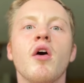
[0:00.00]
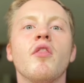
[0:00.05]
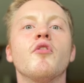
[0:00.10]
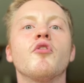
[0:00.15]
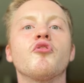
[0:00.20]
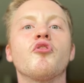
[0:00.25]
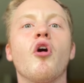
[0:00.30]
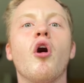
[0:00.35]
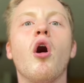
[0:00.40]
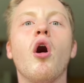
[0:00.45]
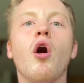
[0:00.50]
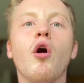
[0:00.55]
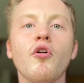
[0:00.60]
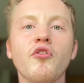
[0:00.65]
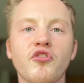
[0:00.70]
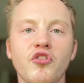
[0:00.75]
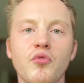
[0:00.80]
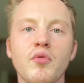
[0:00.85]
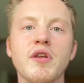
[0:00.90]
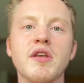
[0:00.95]
There's
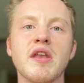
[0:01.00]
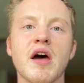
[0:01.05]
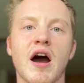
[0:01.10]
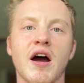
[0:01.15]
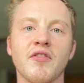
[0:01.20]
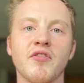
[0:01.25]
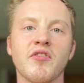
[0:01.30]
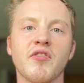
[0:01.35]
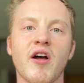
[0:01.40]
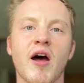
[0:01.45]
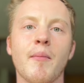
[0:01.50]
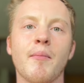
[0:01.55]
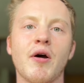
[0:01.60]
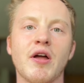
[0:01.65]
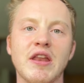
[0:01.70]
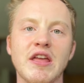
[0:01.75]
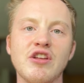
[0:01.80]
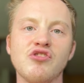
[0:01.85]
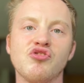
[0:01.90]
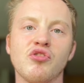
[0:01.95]
also a nonstop
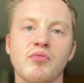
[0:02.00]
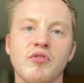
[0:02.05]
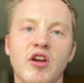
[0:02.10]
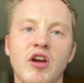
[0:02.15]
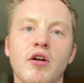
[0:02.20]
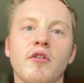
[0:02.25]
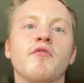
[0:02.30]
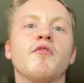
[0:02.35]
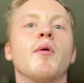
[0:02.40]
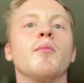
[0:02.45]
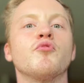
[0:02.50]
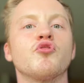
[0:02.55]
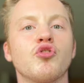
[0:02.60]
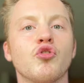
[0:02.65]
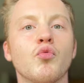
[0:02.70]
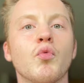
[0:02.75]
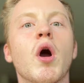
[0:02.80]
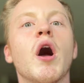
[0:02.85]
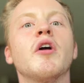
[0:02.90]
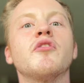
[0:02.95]
on EgyptAir from
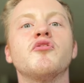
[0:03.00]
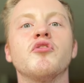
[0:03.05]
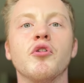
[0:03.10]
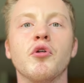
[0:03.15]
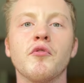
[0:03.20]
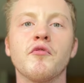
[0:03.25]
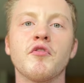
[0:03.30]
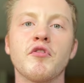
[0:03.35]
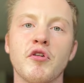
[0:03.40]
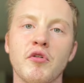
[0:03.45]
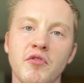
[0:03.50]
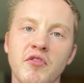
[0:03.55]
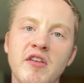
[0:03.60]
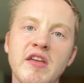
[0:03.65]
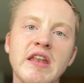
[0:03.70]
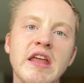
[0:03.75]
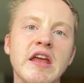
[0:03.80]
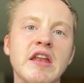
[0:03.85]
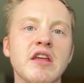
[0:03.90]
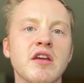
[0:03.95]
Toronto for those
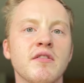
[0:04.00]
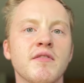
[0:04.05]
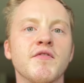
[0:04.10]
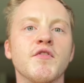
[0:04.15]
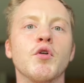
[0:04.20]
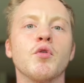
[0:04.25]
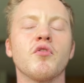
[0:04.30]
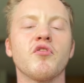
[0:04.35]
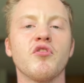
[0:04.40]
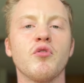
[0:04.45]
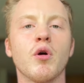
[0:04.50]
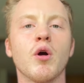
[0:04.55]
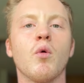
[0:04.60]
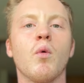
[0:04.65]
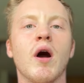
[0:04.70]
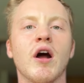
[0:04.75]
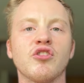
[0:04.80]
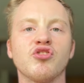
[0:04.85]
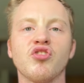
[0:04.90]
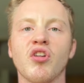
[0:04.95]
Canadian folks who are
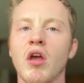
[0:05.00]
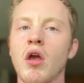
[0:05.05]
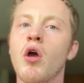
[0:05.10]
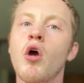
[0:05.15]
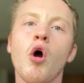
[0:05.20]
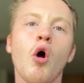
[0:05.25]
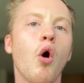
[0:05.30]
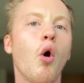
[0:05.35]
watching,